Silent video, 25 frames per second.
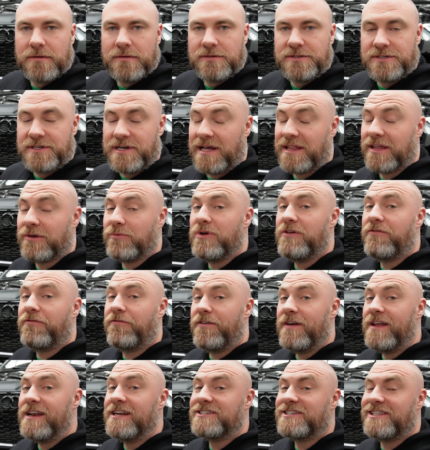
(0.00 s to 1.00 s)
So now that we've
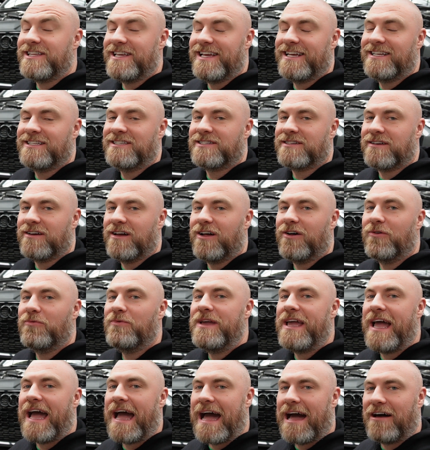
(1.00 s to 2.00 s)
finished the install,
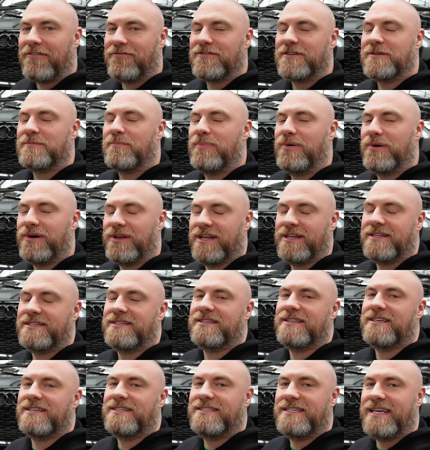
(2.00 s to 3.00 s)
we have to put it to
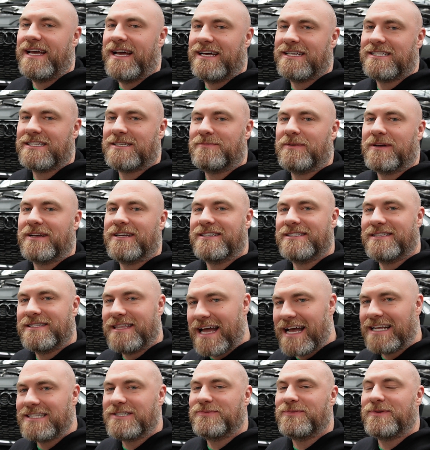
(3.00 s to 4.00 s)
the test because
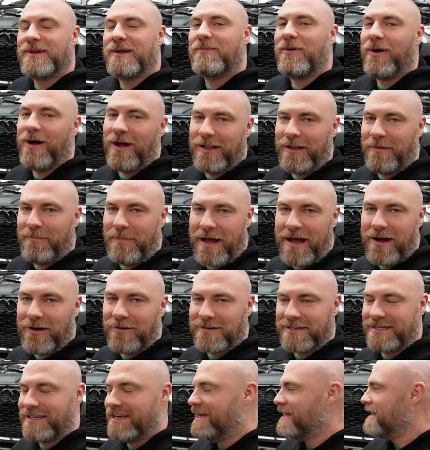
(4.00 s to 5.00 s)
that's what I'm all
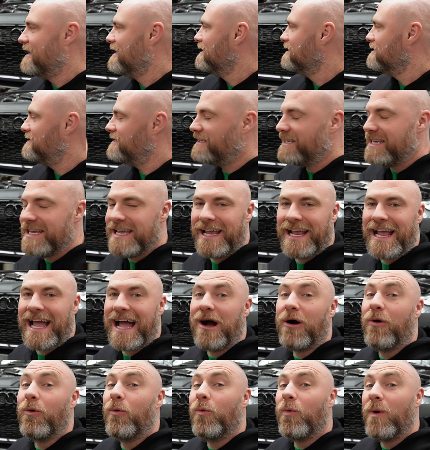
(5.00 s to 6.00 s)
about. Seeing
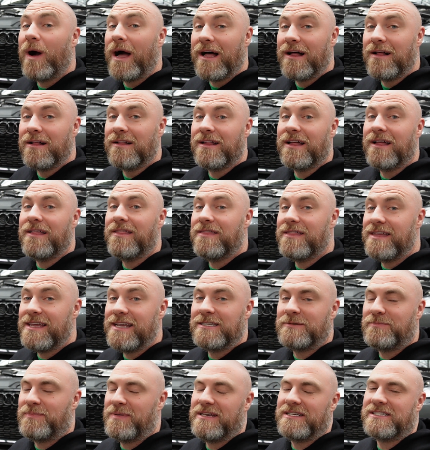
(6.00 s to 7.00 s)
how well
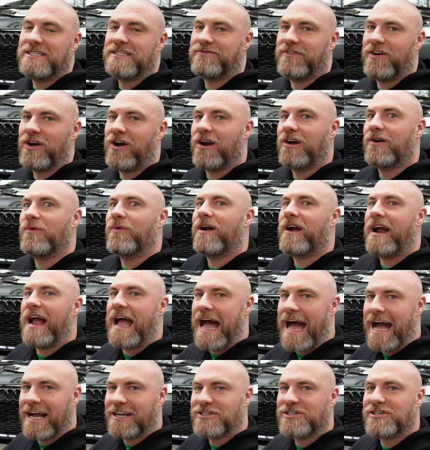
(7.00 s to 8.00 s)
these pieces of hardware
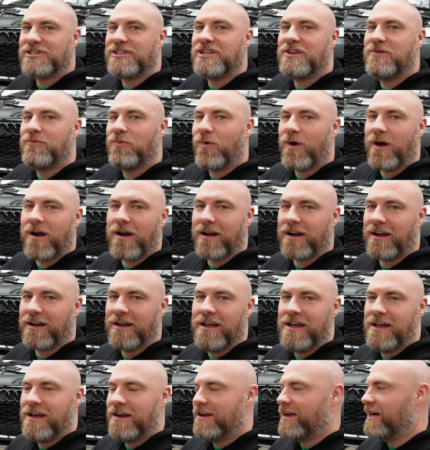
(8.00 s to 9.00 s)
actually work,
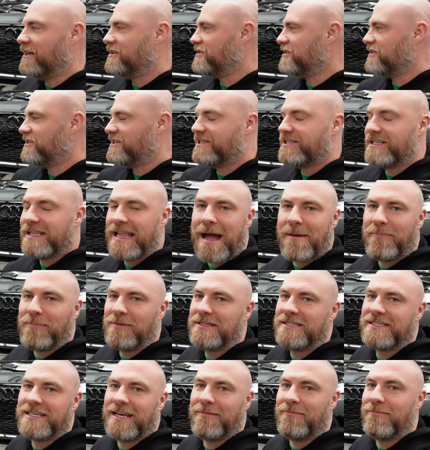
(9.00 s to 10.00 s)
not just
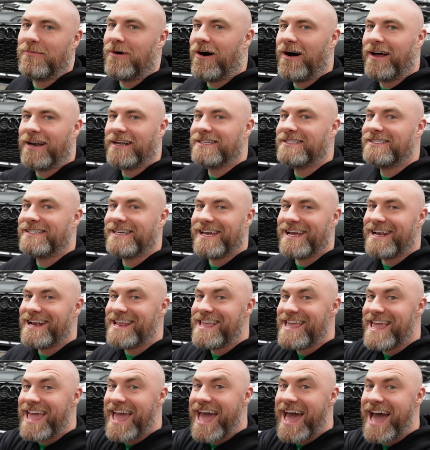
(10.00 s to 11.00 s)
slapping something on and saying,
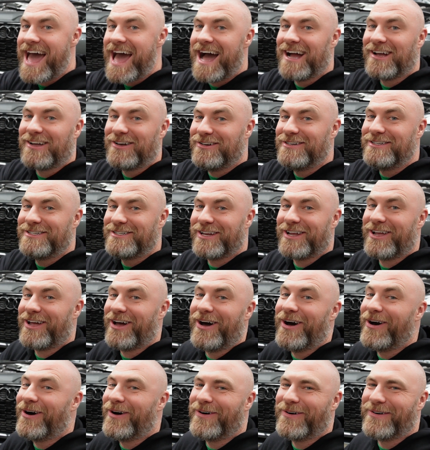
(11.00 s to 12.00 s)
yeah, good to
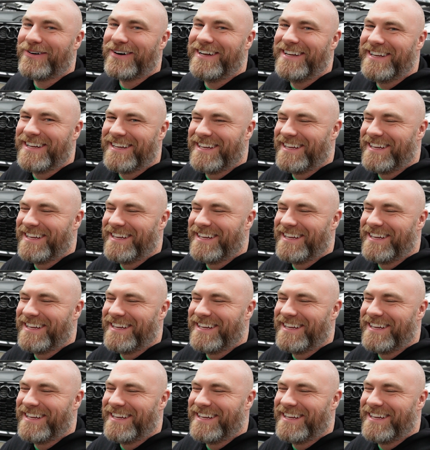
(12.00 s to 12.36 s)
go.